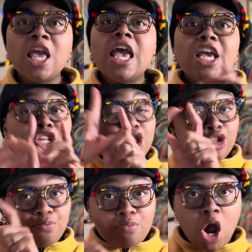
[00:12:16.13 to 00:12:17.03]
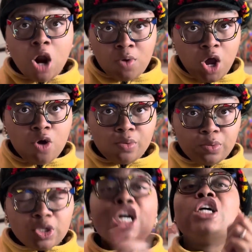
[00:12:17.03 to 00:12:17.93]
And tomorrow,
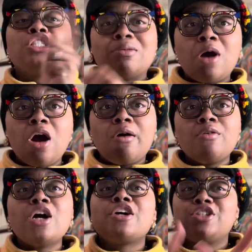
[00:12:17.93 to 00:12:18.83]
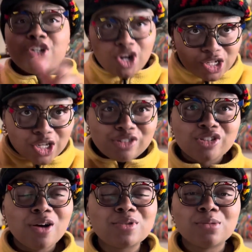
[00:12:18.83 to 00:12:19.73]
because your girl's going to show
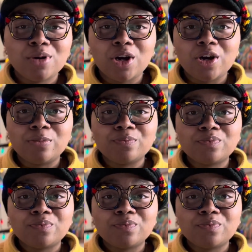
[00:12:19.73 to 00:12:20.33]
up tomorrow,